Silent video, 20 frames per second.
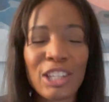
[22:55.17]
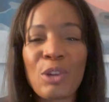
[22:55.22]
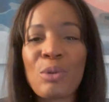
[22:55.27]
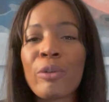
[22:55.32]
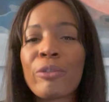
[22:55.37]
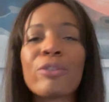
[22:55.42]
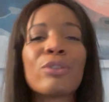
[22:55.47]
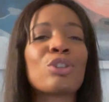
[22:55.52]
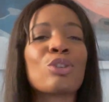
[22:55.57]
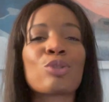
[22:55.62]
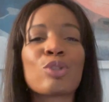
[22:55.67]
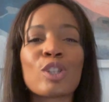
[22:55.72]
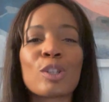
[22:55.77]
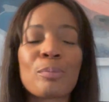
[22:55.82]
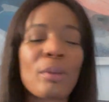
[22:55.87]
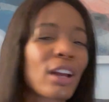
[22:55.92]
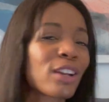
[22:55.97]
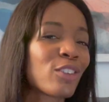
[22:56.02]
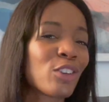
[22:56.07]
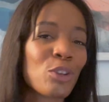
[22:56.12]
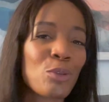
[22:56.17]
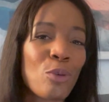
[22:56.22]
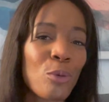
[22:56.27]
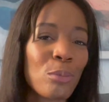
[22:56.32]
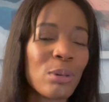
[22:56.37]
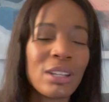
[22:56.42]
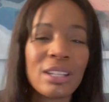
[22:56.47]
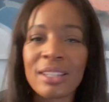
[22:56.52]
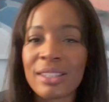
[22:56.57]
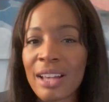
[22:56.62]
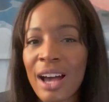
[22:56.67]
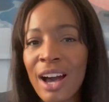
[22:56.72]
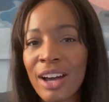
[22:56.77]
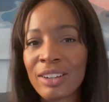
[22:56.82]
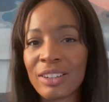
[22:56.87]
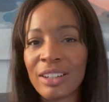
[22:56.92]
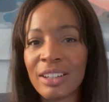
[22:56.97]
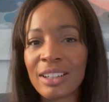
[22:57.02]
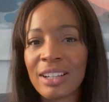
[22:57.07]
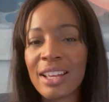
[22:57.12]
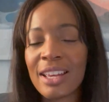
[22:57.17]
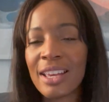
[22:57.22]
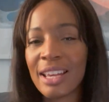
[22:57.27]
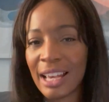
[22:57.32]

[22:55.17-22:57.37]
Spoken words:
You will feel disrespected. You will be dishonored.